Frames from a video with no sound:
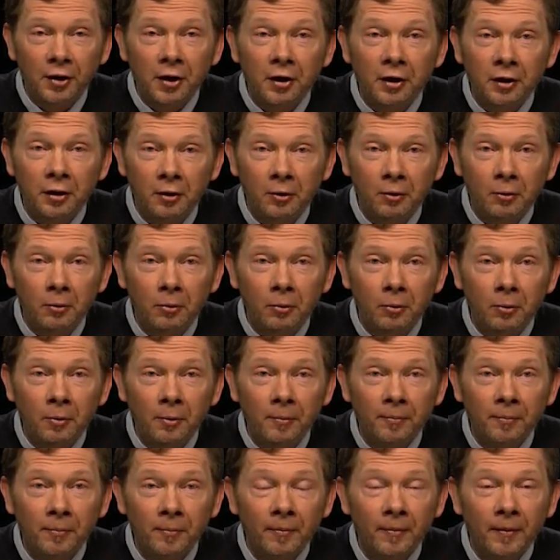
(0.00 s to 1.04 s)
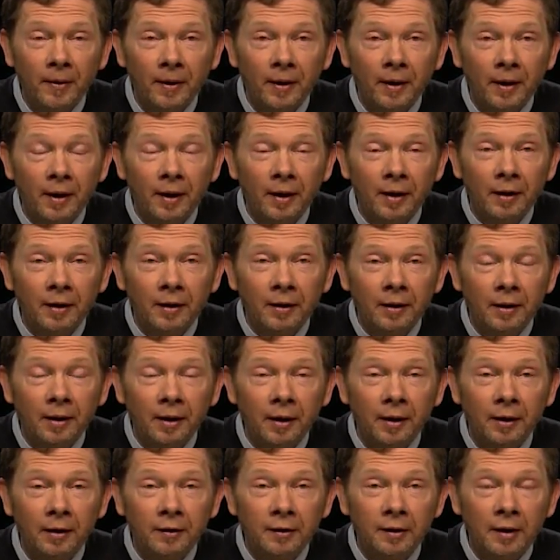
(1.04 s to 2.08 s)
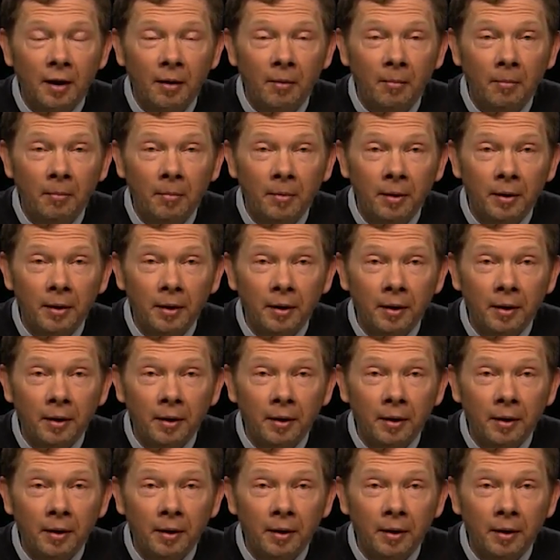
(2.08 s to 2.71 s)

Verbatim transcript: than you in some